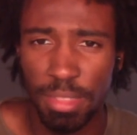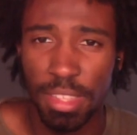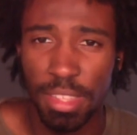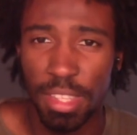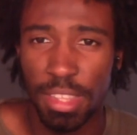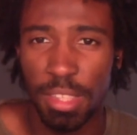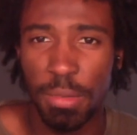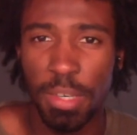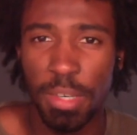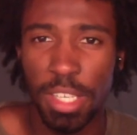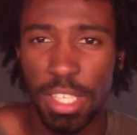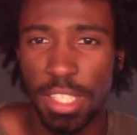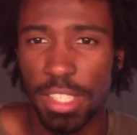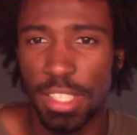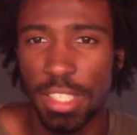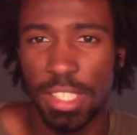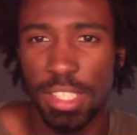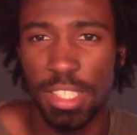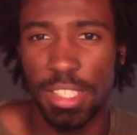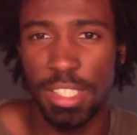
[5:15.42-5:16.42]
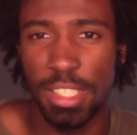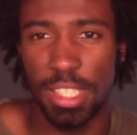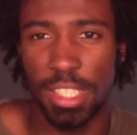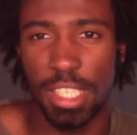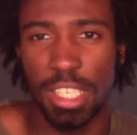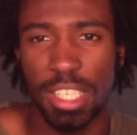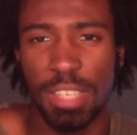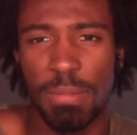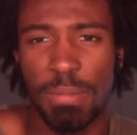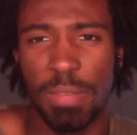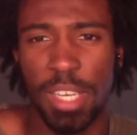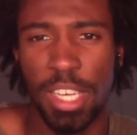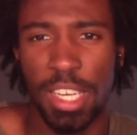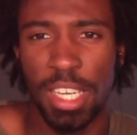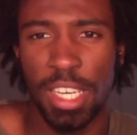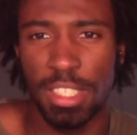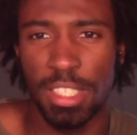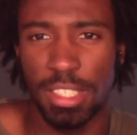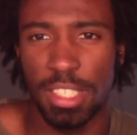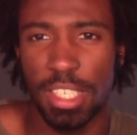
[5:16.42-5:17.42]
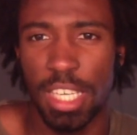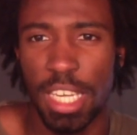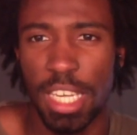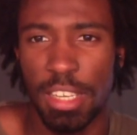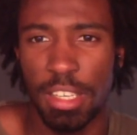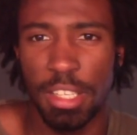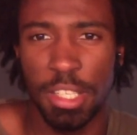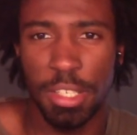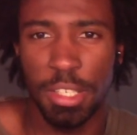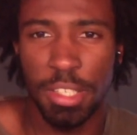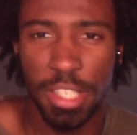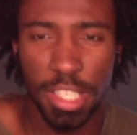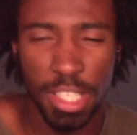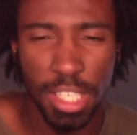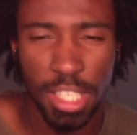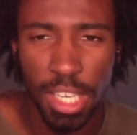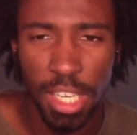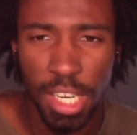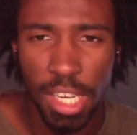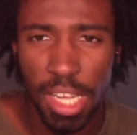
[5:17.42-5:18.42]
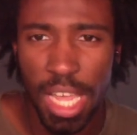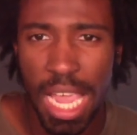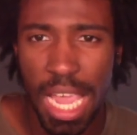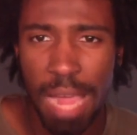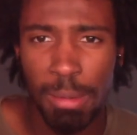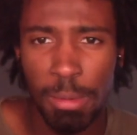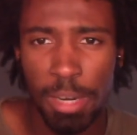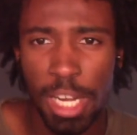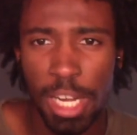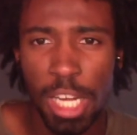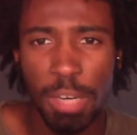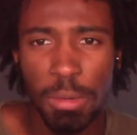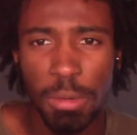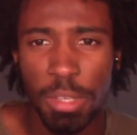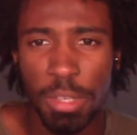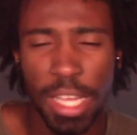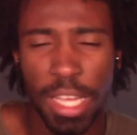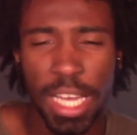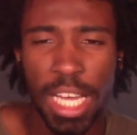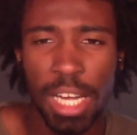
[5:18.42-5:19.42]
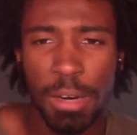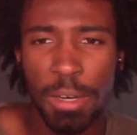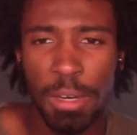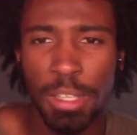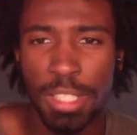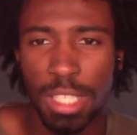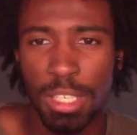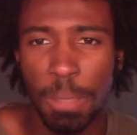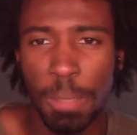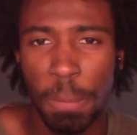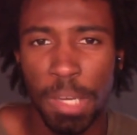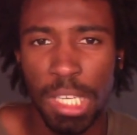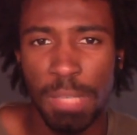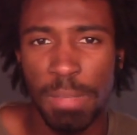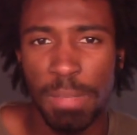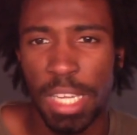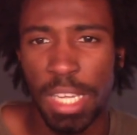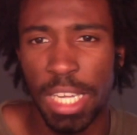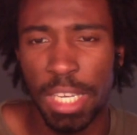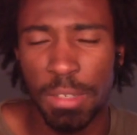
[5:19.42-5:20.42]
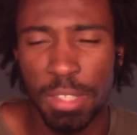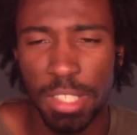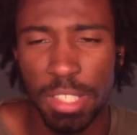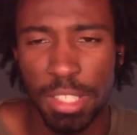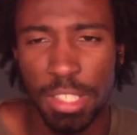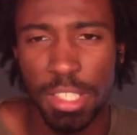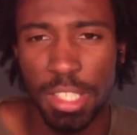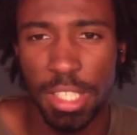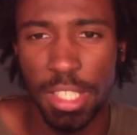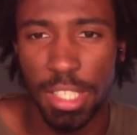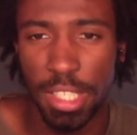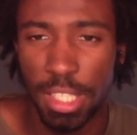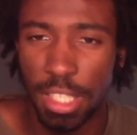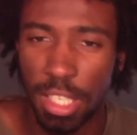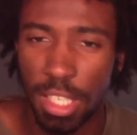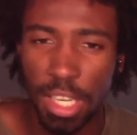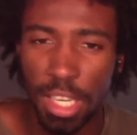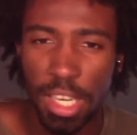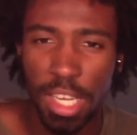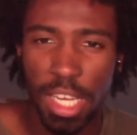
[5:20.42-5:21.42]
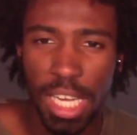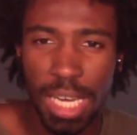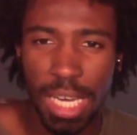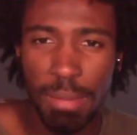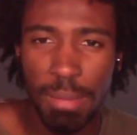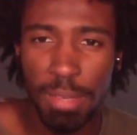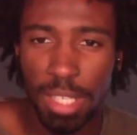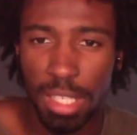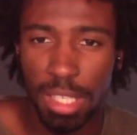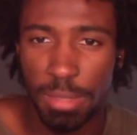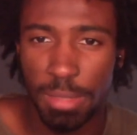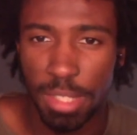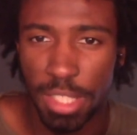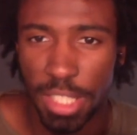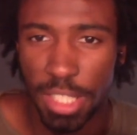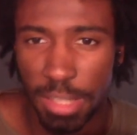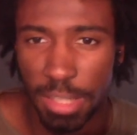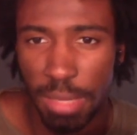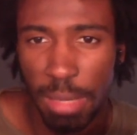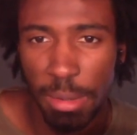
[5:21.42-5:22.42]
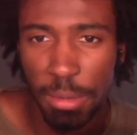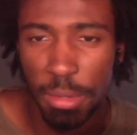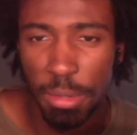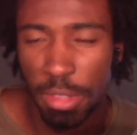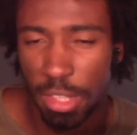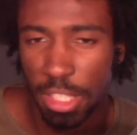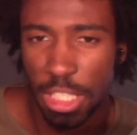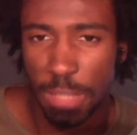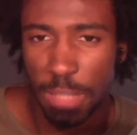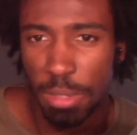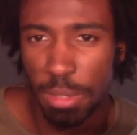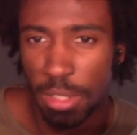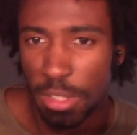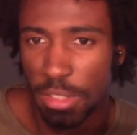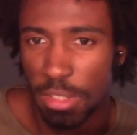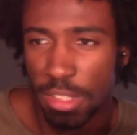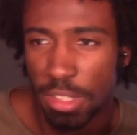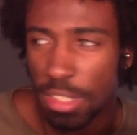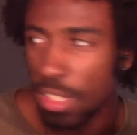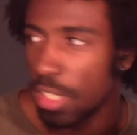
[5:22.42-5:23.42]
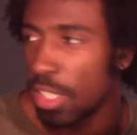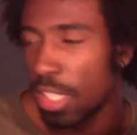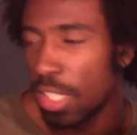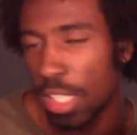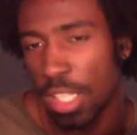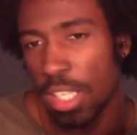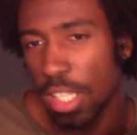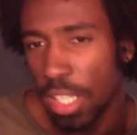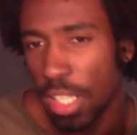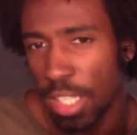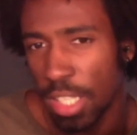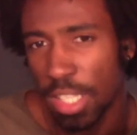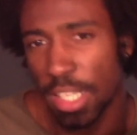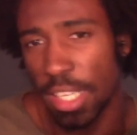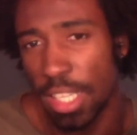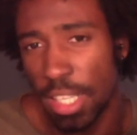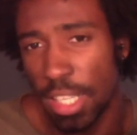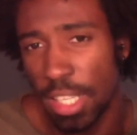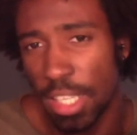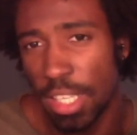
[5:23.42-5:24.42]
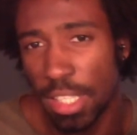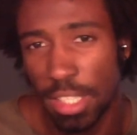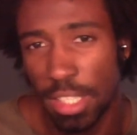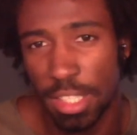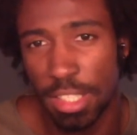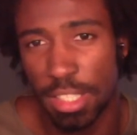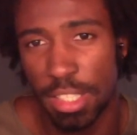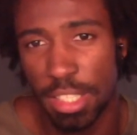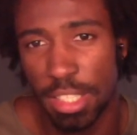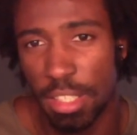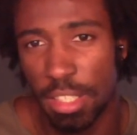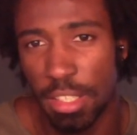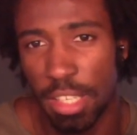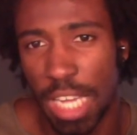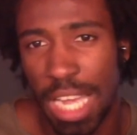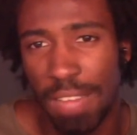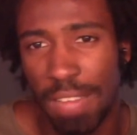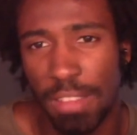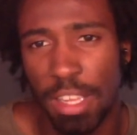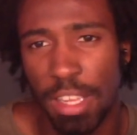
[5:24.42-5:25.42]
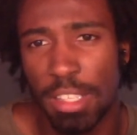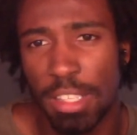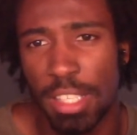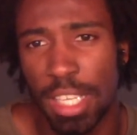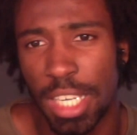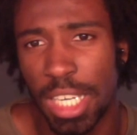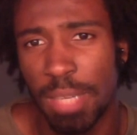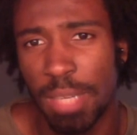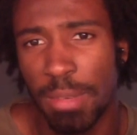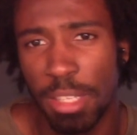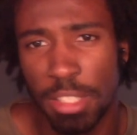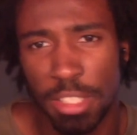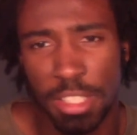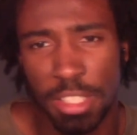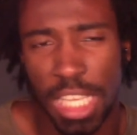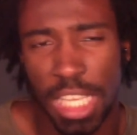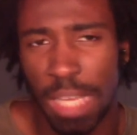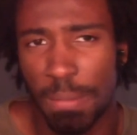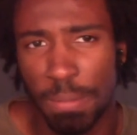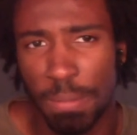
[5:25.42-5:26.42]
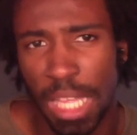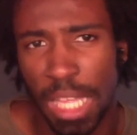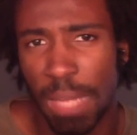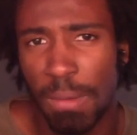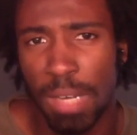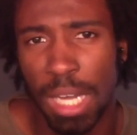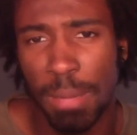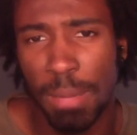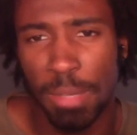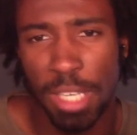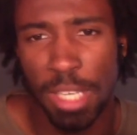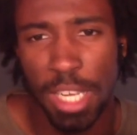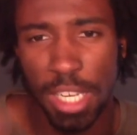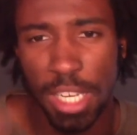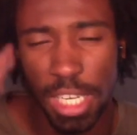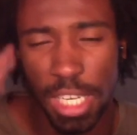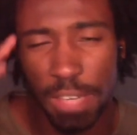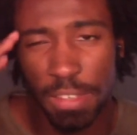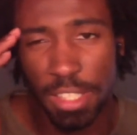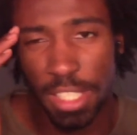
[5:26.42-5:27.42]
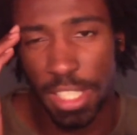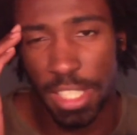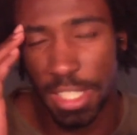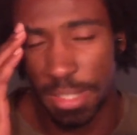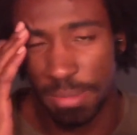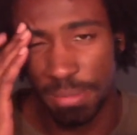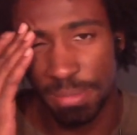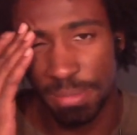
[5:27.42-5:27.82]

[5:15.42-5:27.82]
the way he's he's like, oh man, I'm just gonna have to do here, hammer out with hours. I'm gonna put in my hours in here. I'm gonna come out here maybe with this spoon and then just you know I have a lot of time. I'll just keep keep coming at it every day.